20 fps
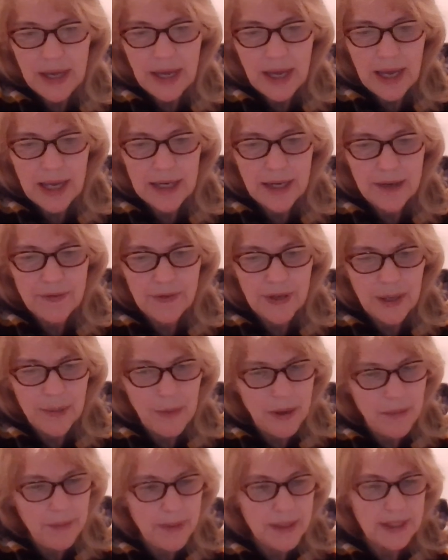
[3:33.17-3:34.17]
and I've come
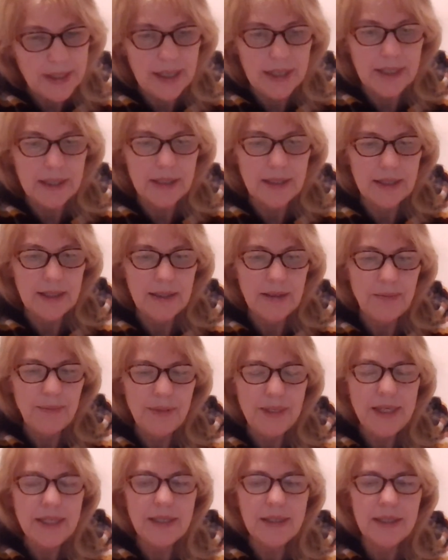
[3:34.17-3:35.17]
on business.
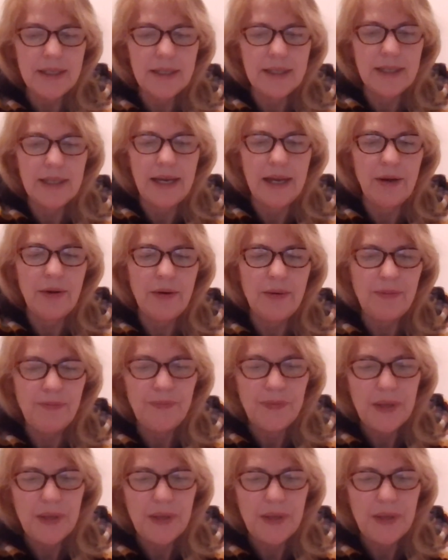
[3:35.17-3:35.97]
Please sit down."